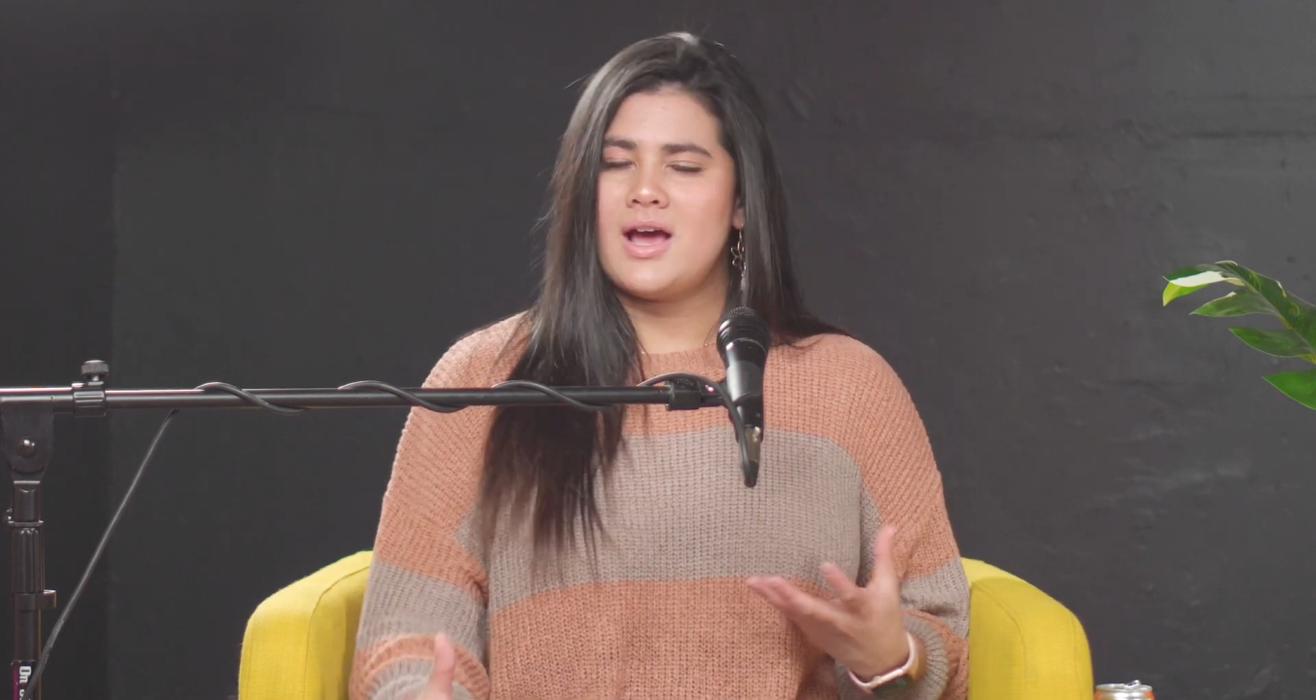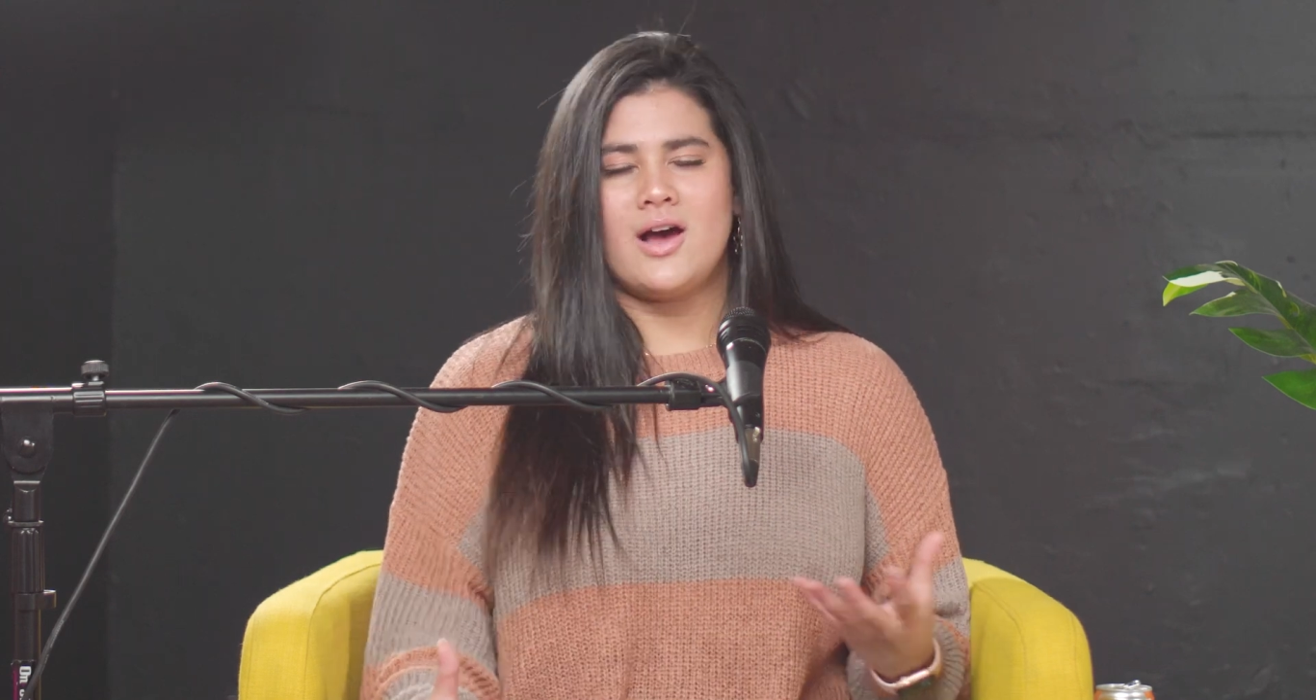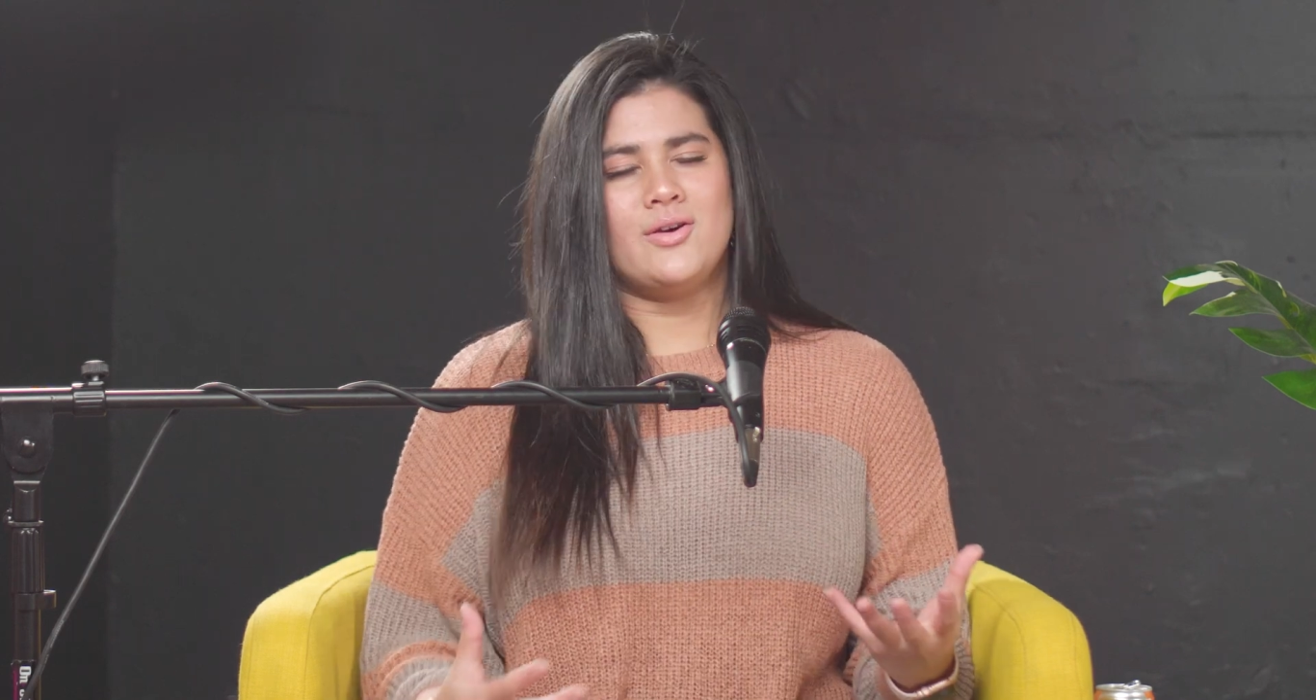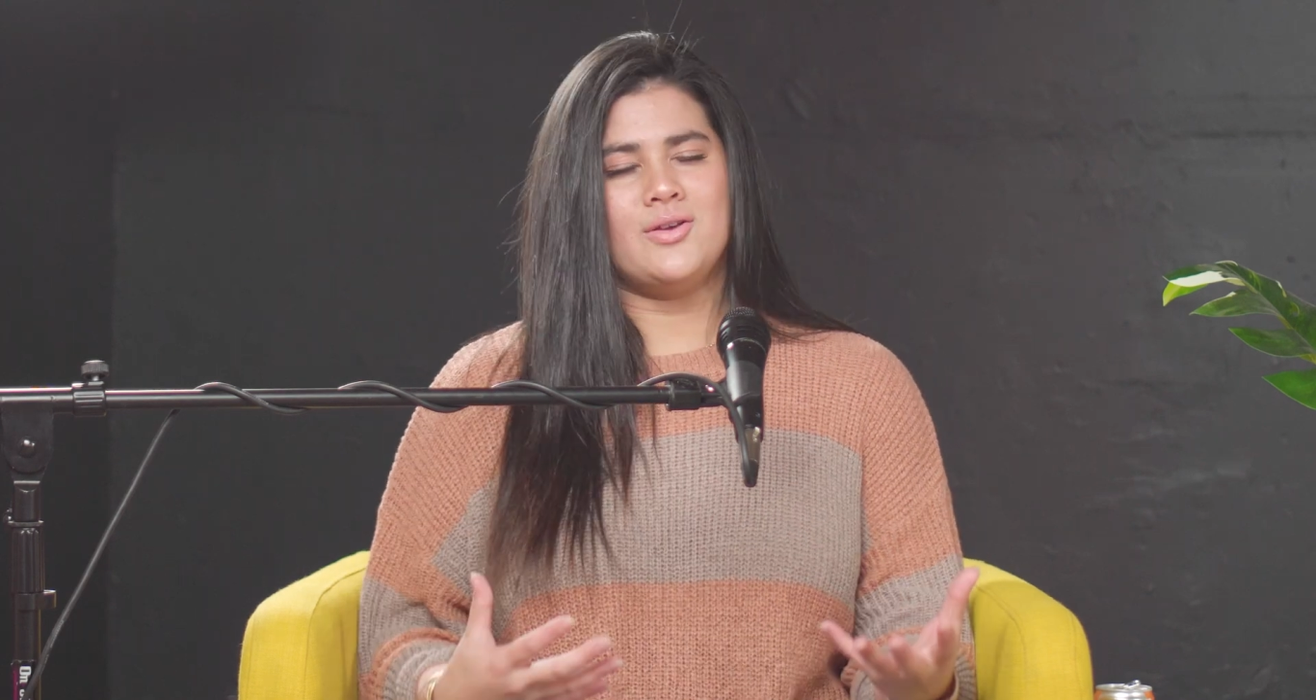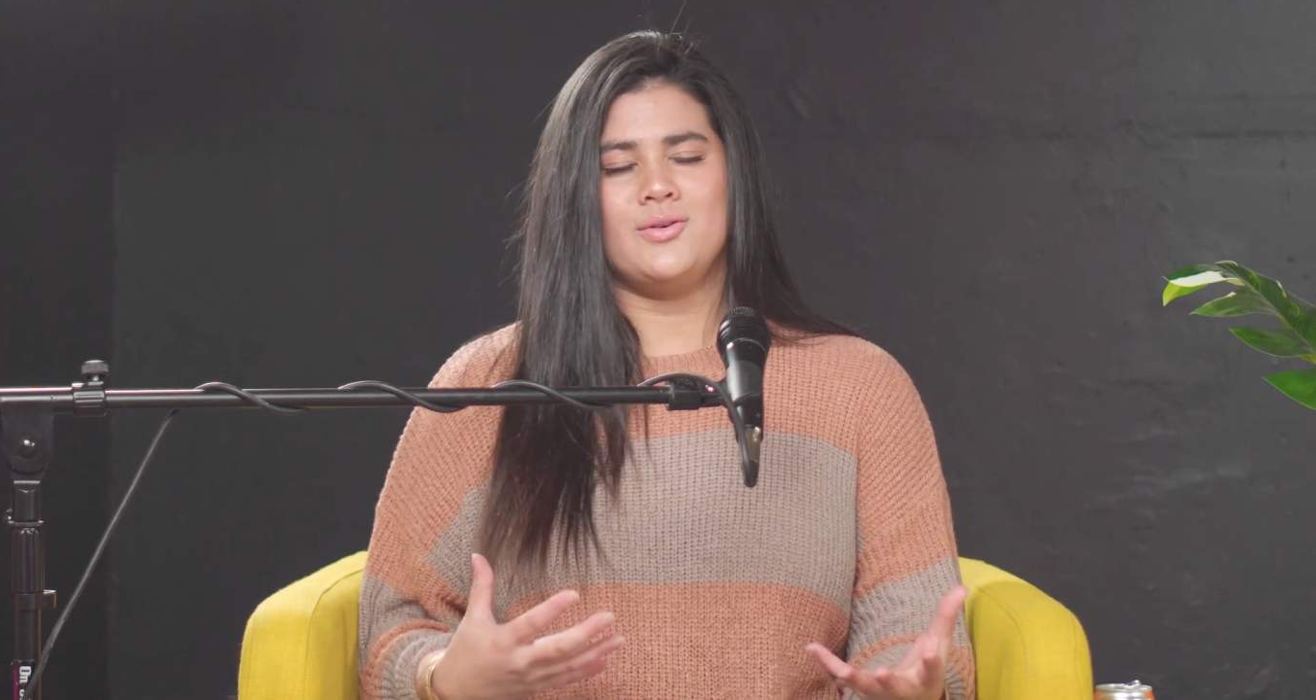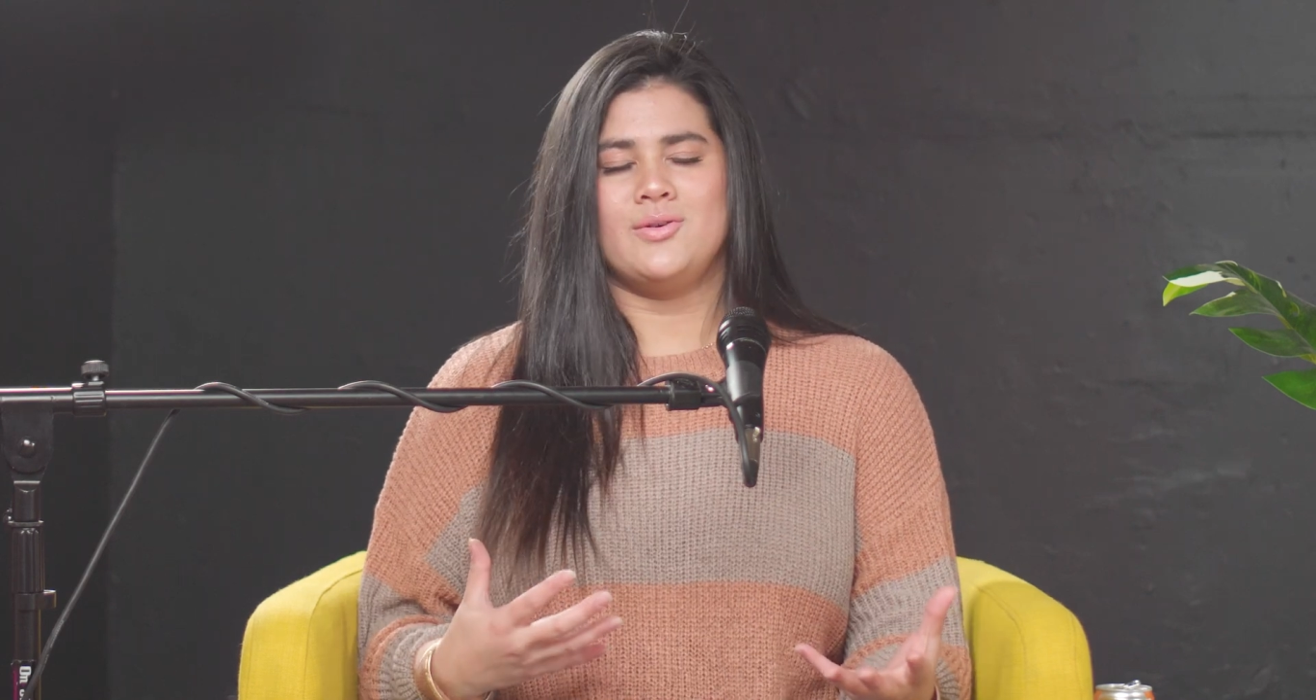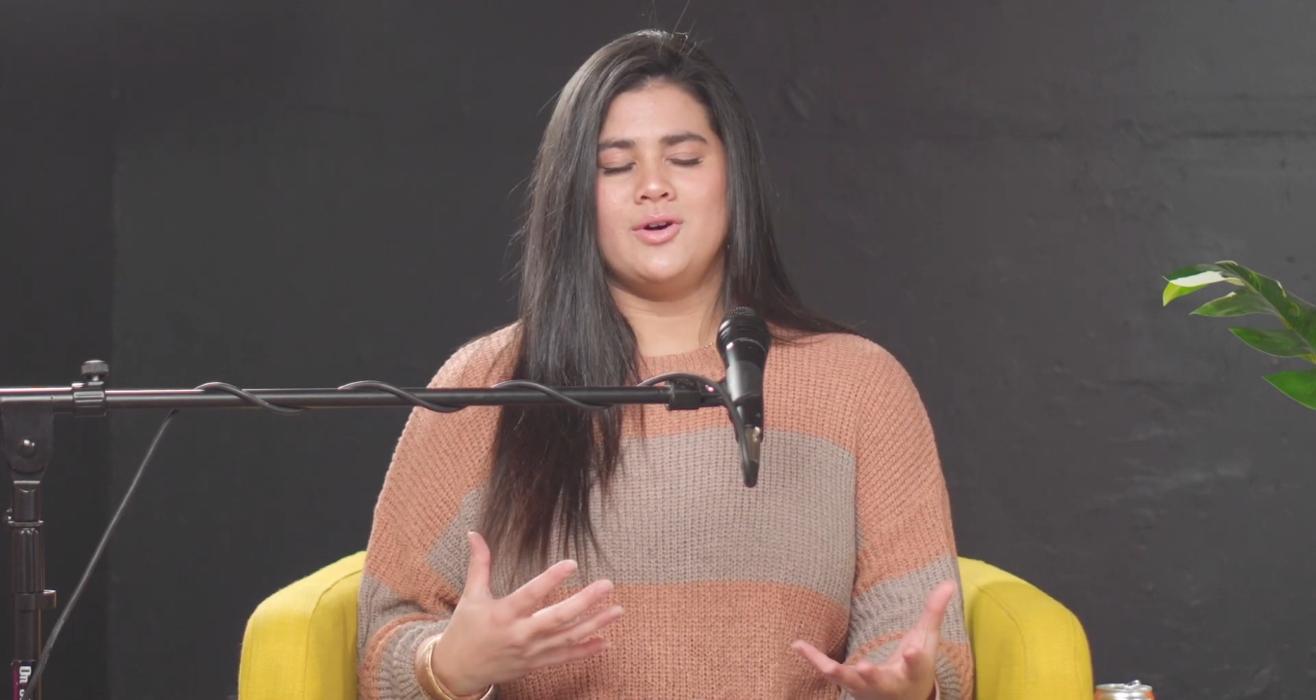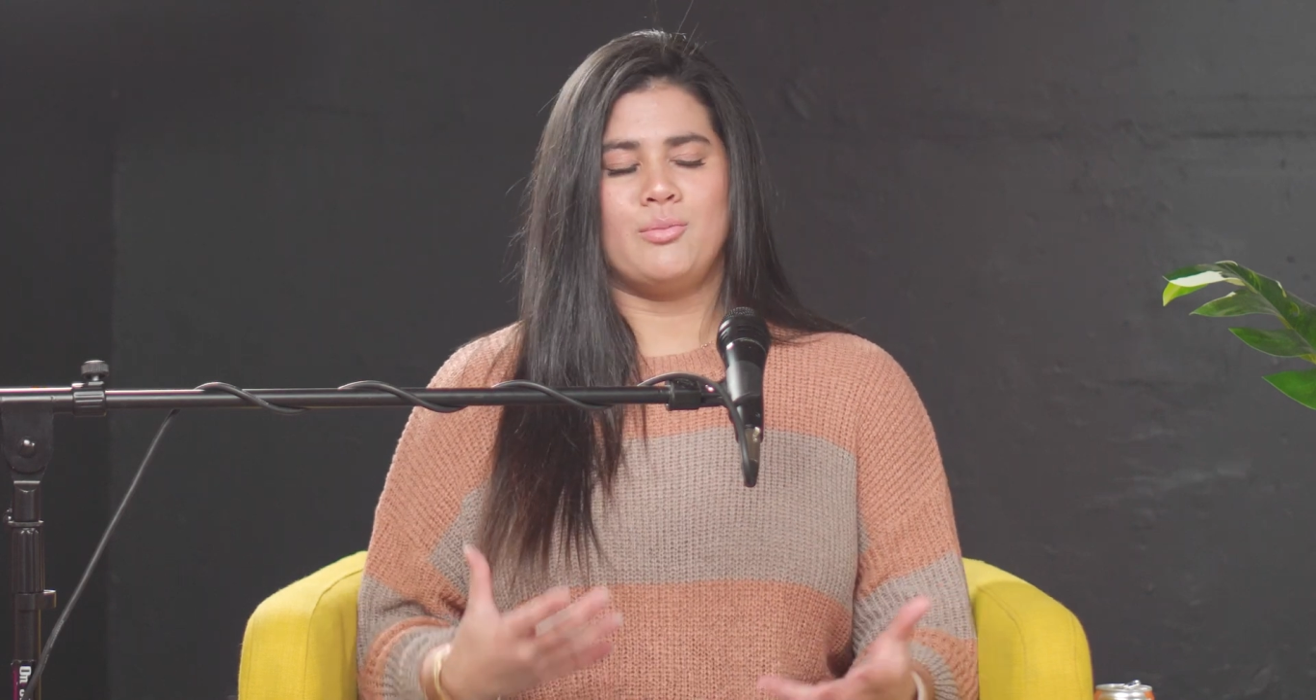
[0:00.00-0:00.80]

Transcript: how you